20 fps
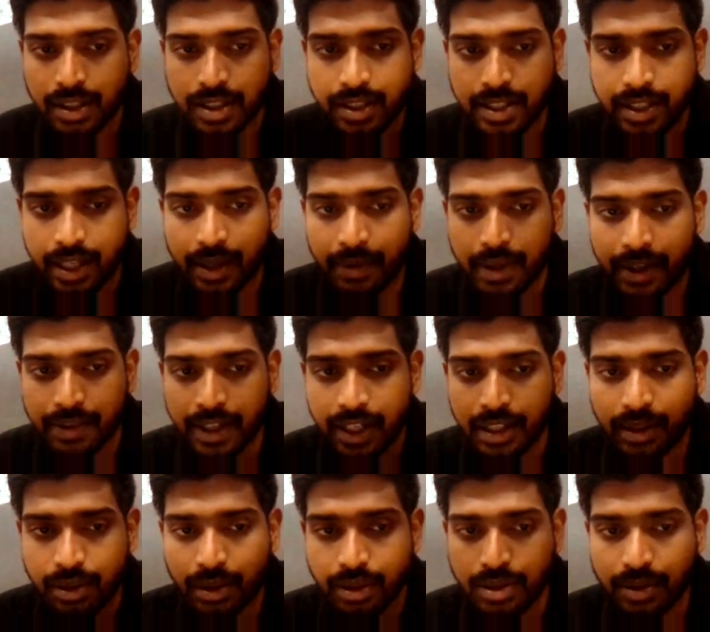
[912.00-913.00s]
Z bar
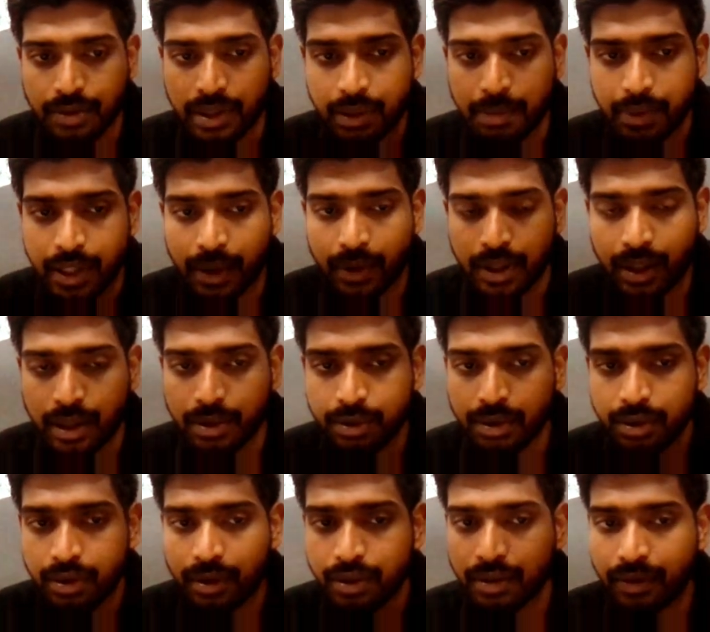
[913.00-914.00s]
value also will be equal to
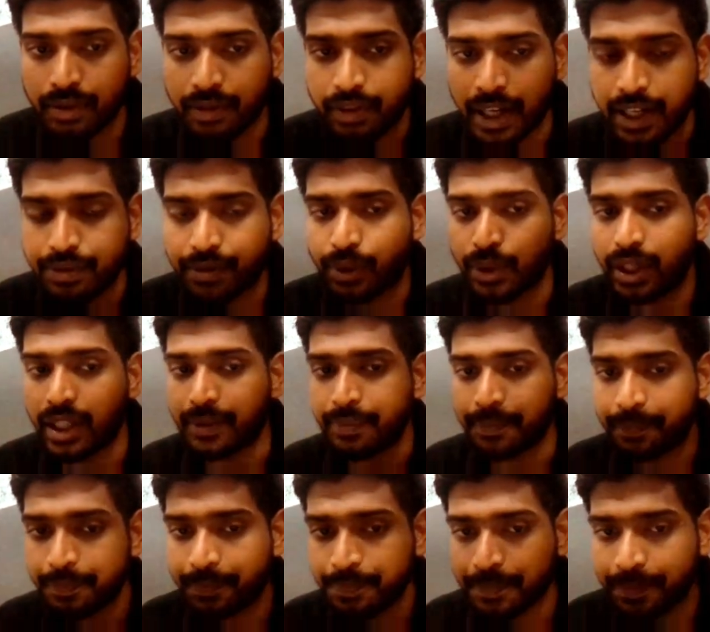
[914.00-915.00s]
5 only,
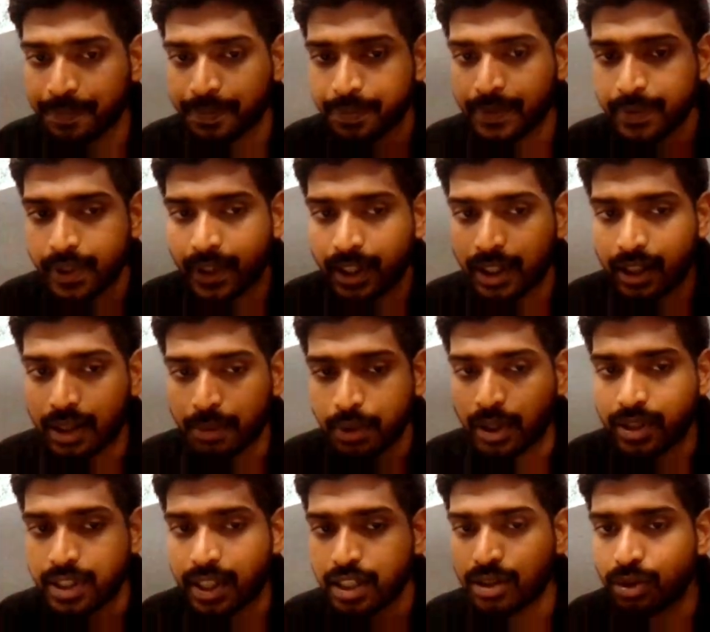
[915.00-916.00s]

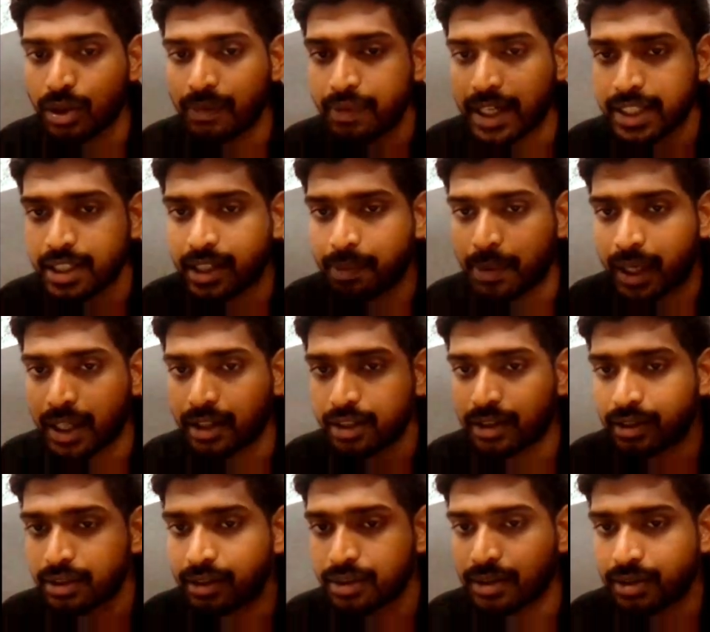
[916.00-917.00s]
because there is no imaginary part.
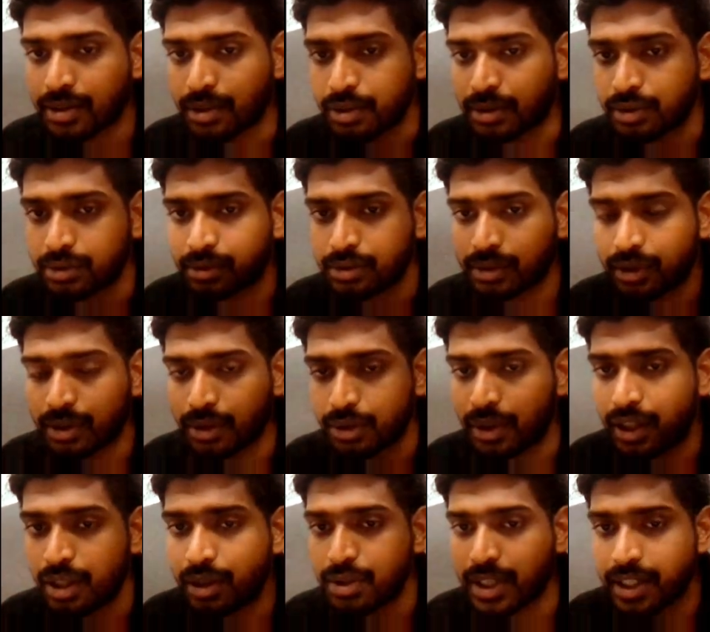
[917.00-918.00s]
So, no
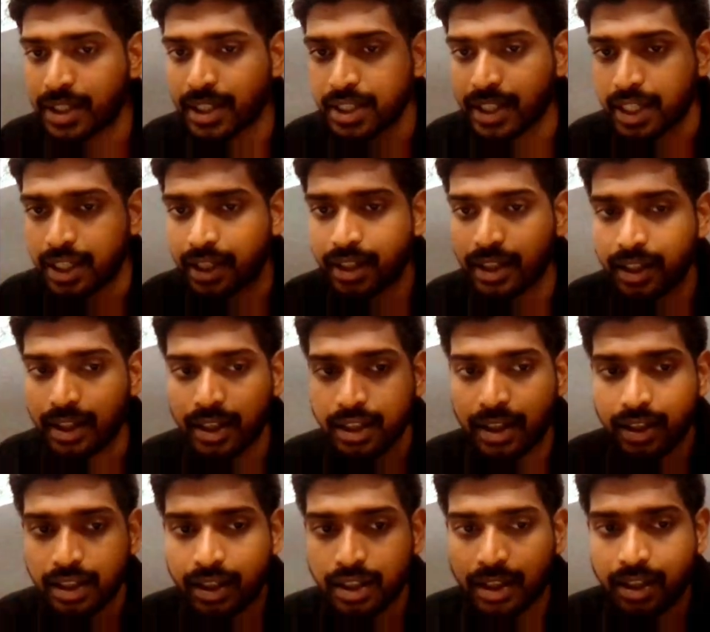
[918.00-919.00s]
need to change the sign.
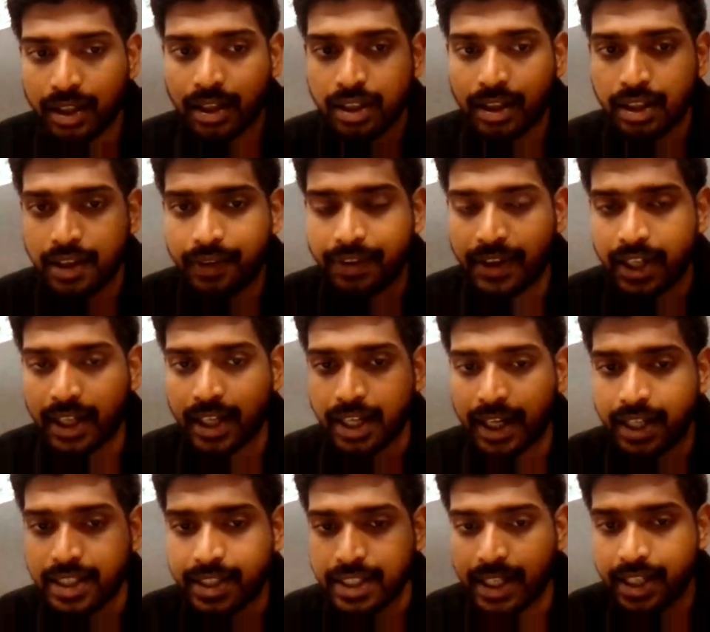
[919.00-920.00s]
If I'll
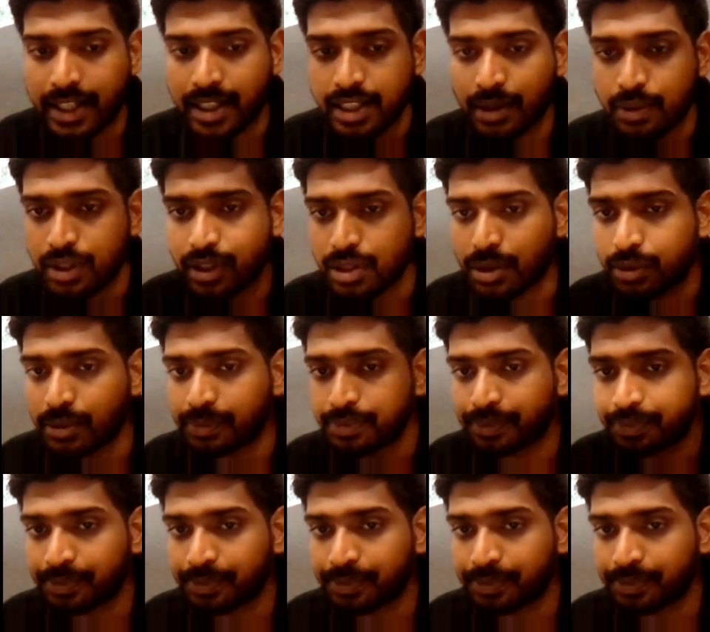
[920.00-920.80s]
write z is equals to